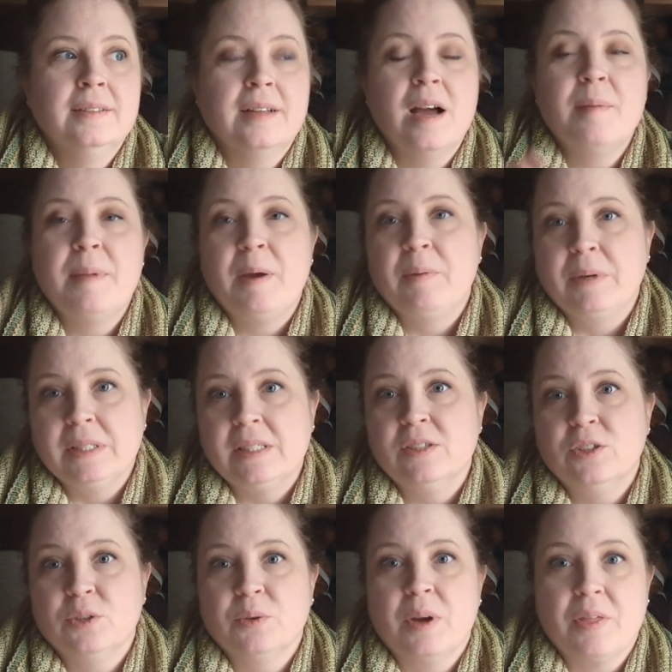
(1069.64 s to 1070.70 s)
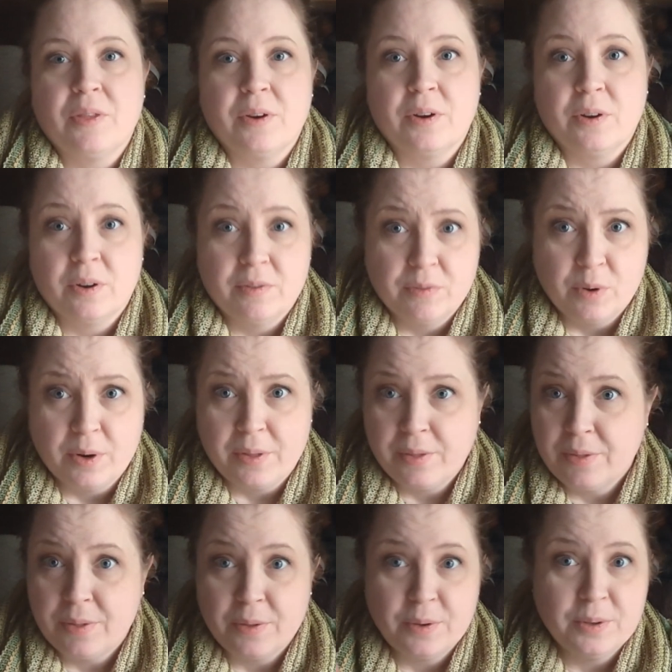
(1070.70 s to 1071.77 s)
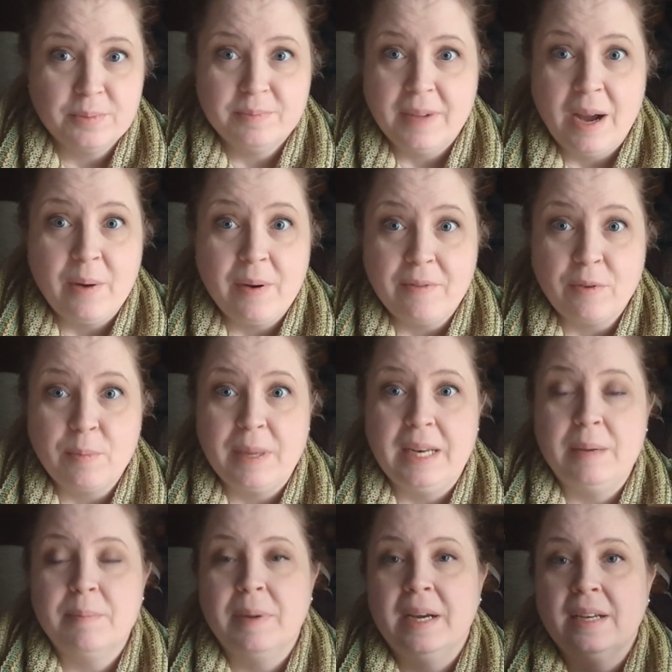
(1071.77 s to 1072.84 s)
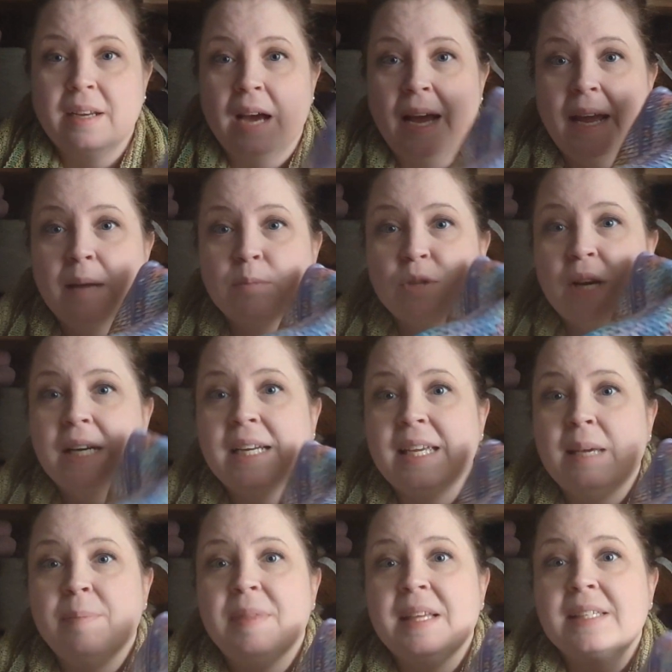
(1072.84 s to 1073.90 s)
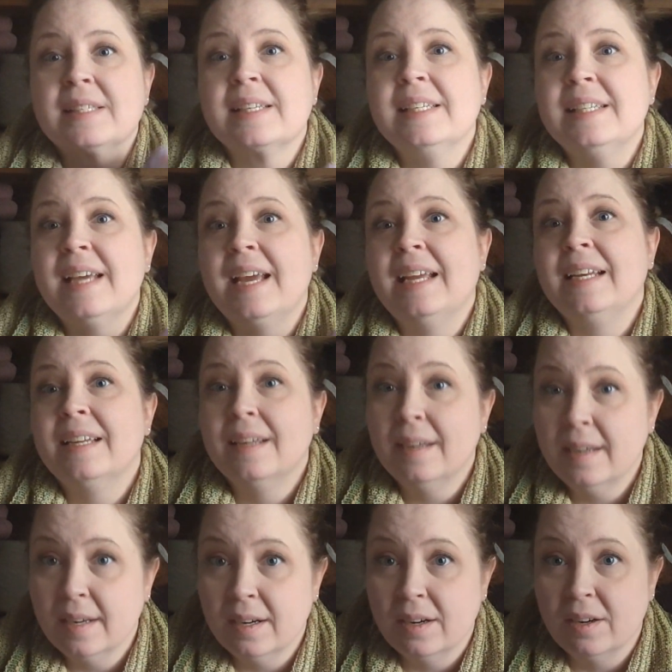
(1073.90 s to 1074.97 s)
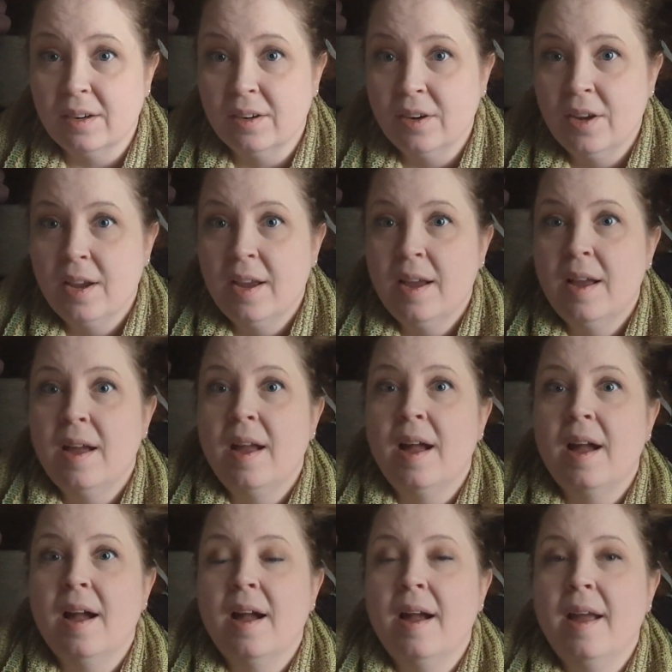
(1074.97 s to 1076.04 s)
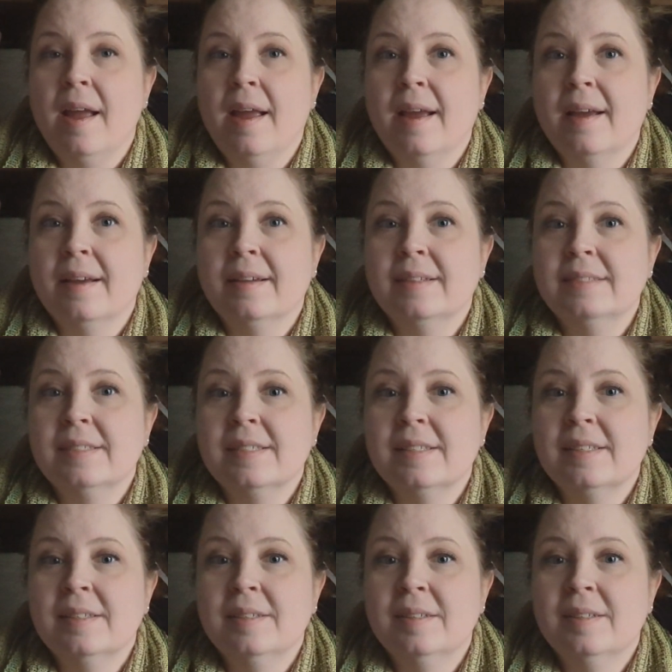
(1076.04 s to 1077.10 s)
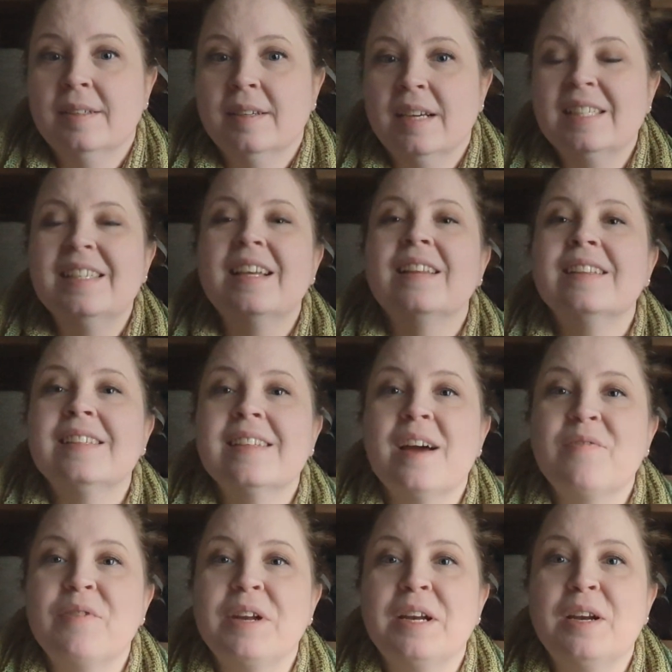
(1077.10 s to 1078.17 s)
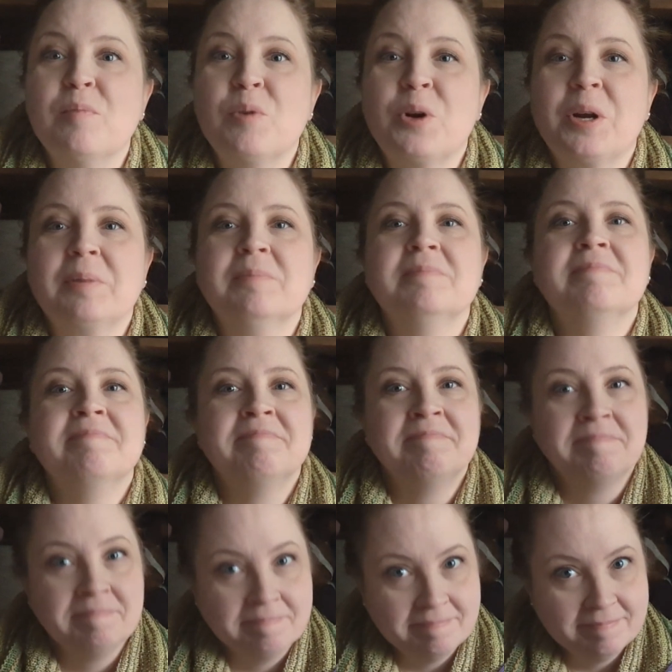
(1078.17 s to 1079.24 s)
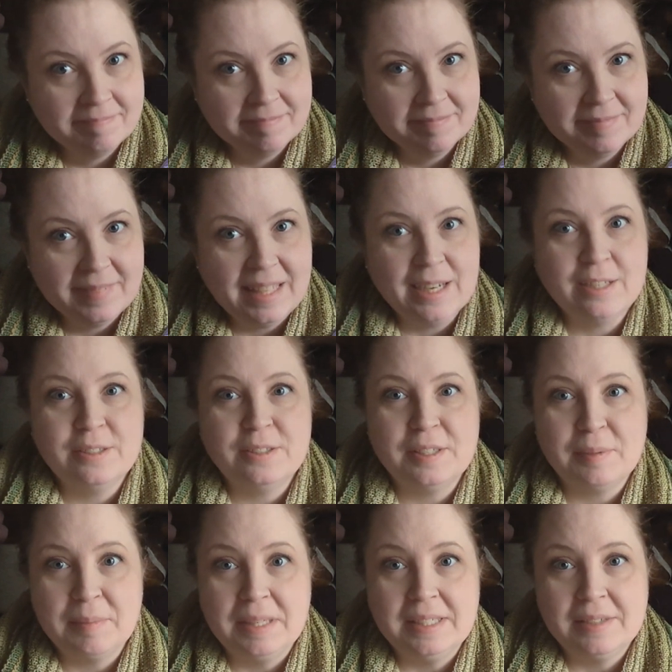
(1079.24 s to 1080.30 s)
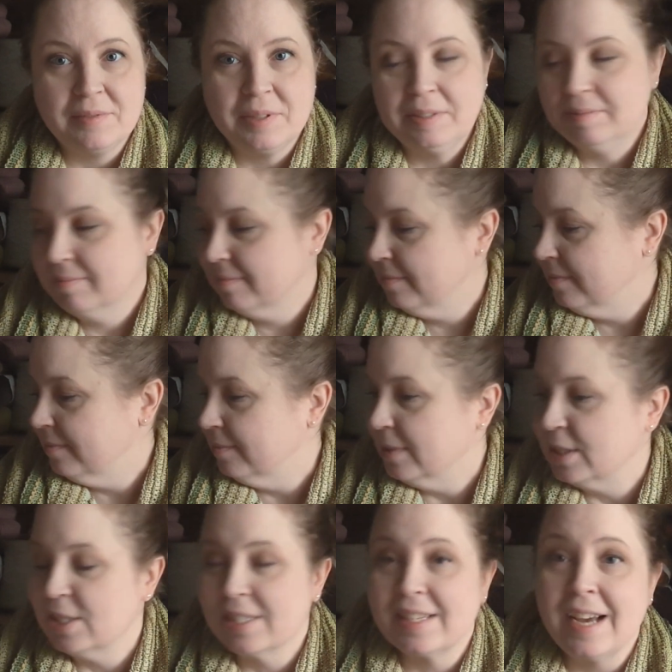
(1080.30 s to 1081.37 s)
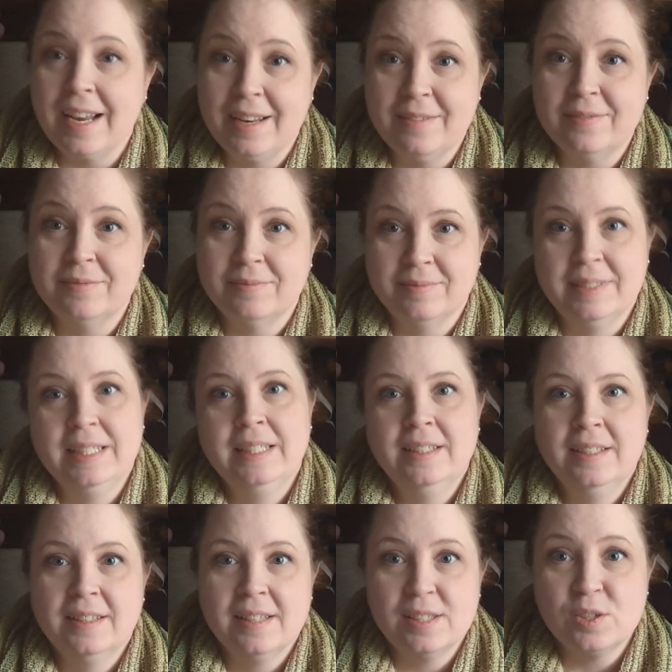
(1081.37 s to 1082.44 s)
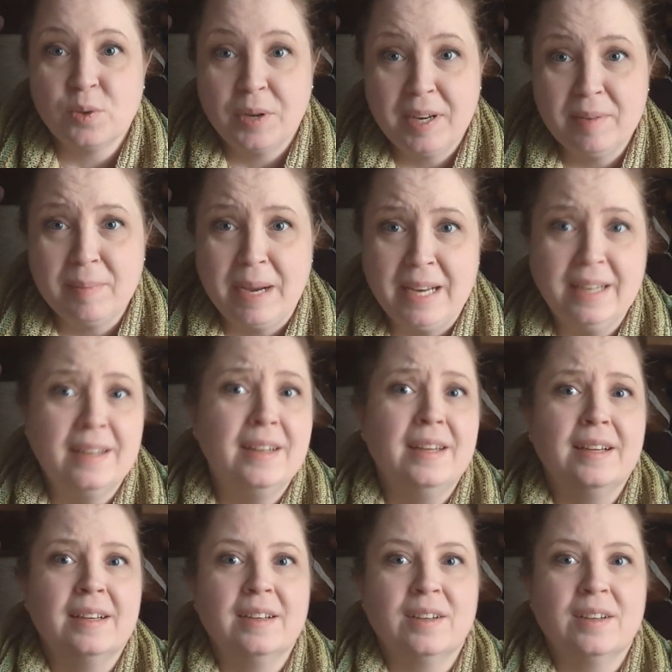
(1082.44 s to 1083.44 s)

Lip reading: want to do a 3rd or a 4th or however many, but I am trying to keep things contained in here, and until it's not fun anymore, then I'll do something different, which is kind of the story of my knitting